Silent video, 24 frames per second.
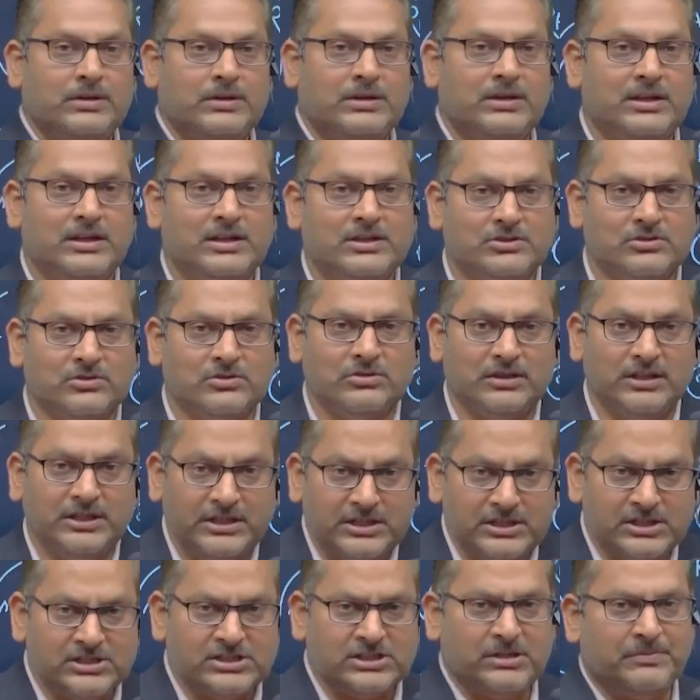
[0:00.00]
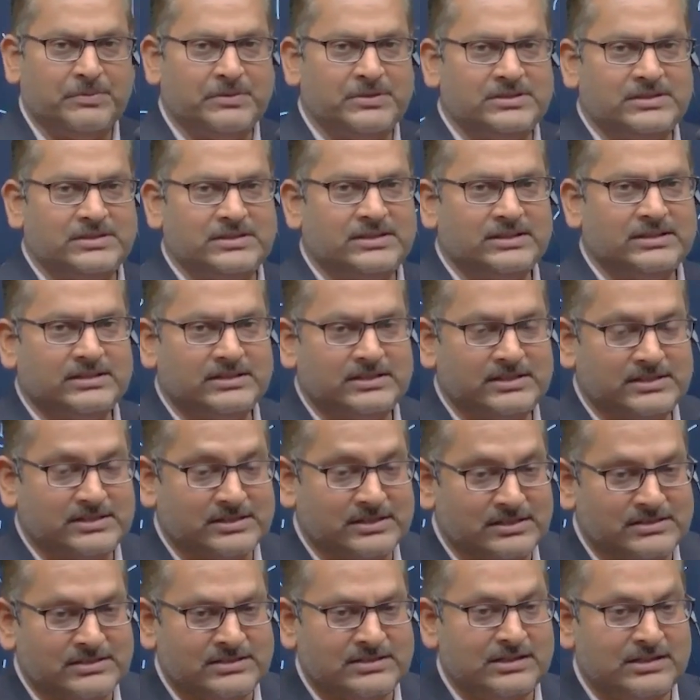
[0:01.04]
So leadership is
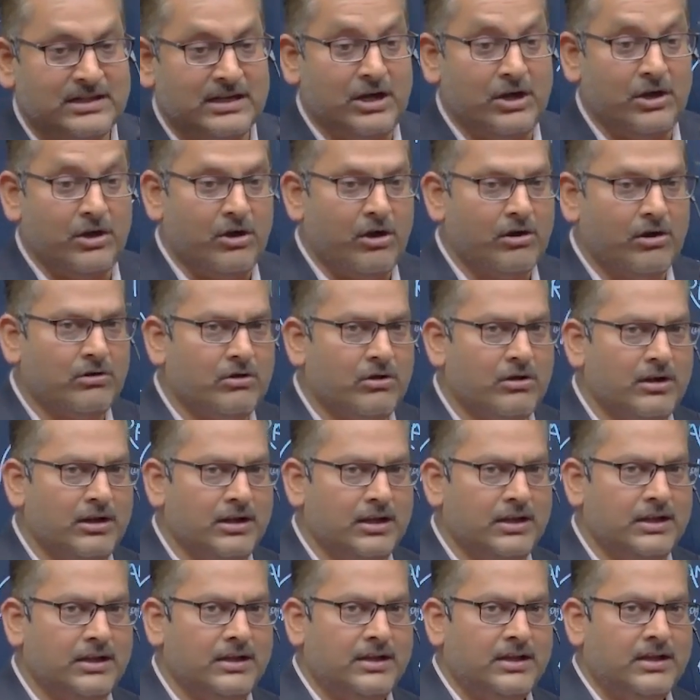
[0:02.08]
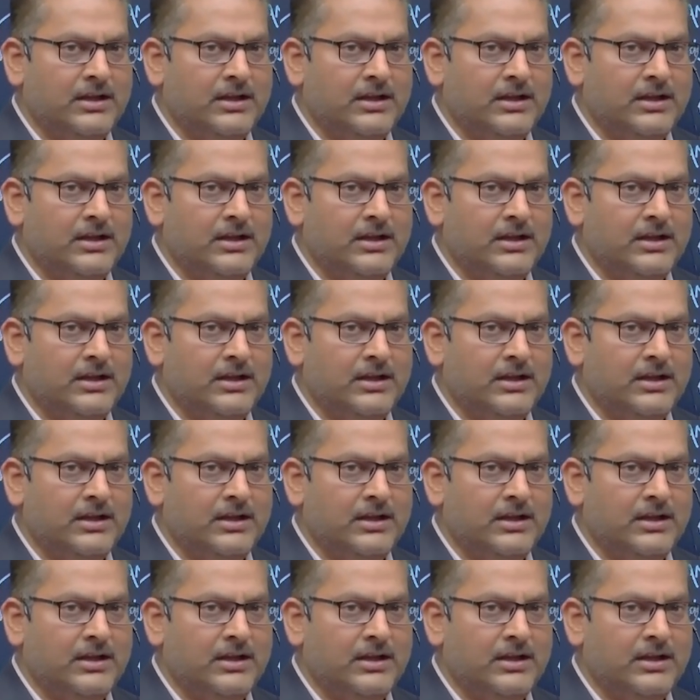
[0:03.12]
concerned not only